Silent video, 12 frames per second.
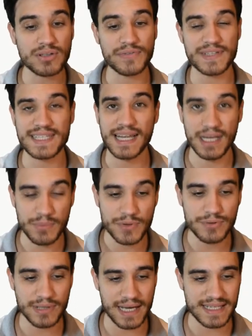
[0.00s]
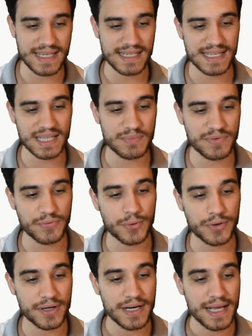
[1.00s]
of the Sun and Moon, as I said
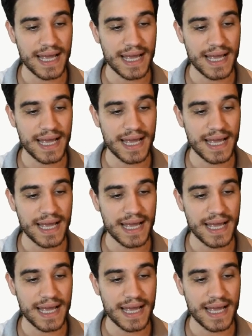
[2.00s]
before,